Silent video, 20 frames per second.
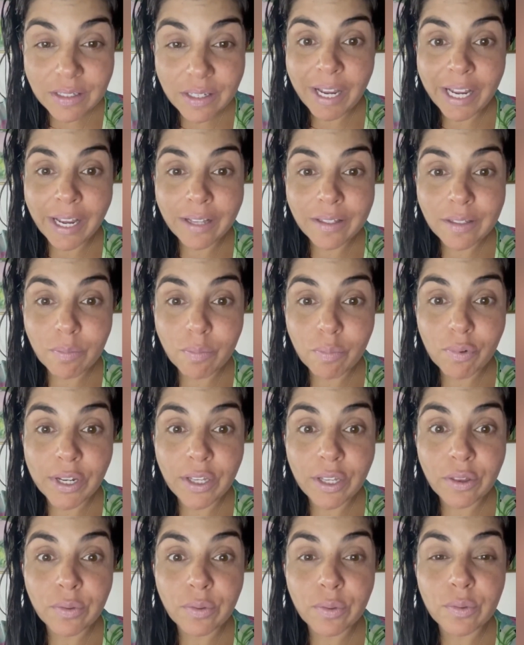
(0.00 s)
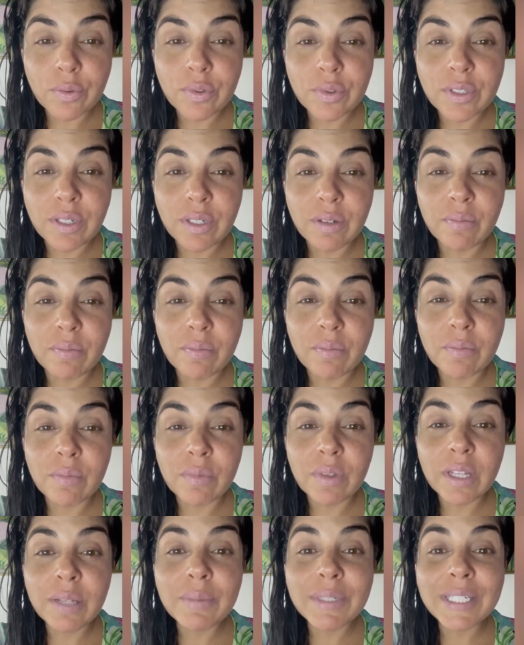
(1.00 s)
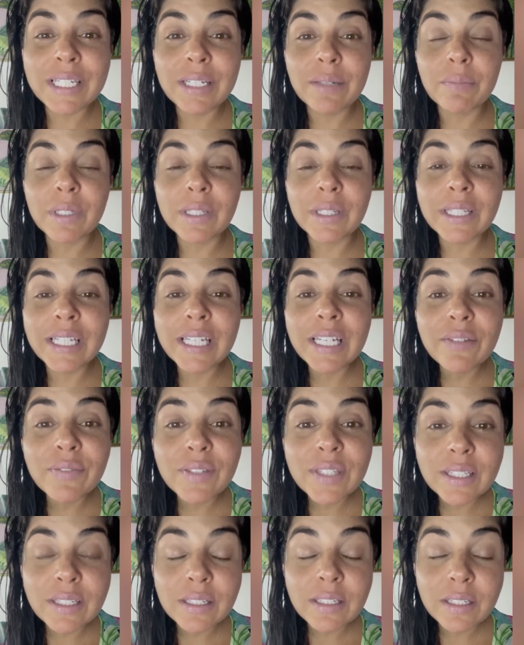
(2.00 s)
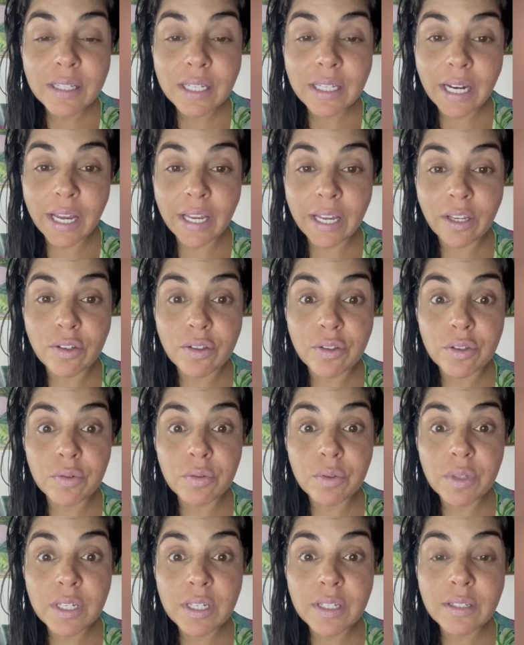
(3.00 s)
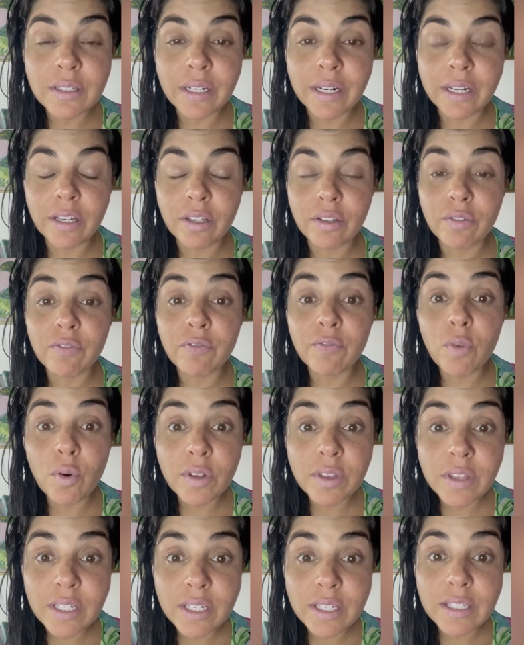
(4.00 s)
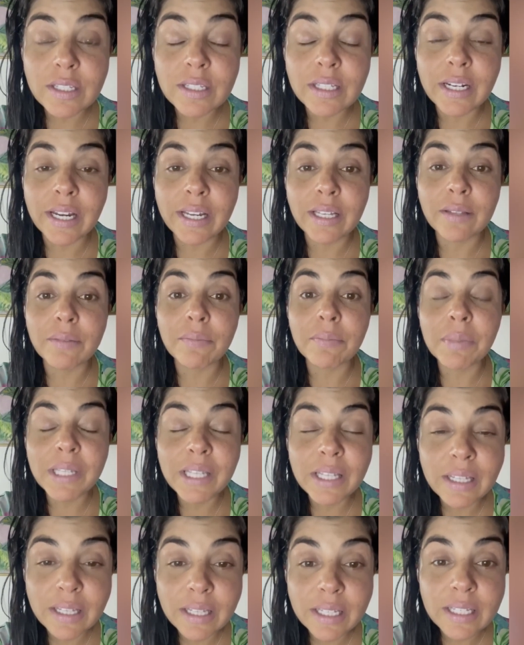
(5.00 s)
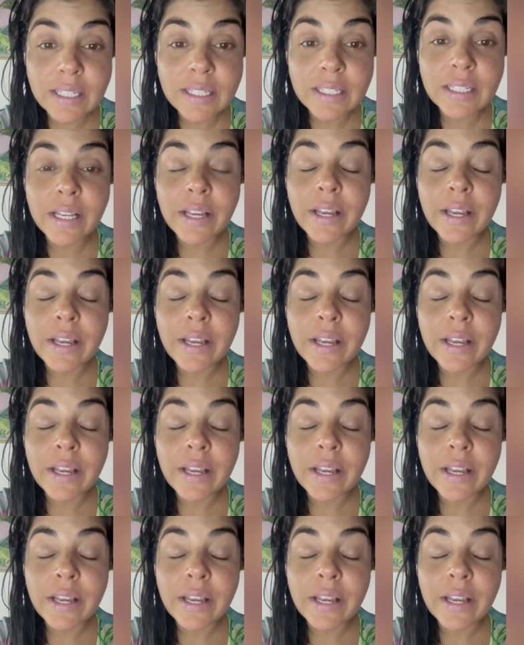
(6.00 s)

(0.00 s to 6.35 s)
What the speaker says: I had to break through some limiting beliefs that I can do this, that I can afford this, that I can be in this.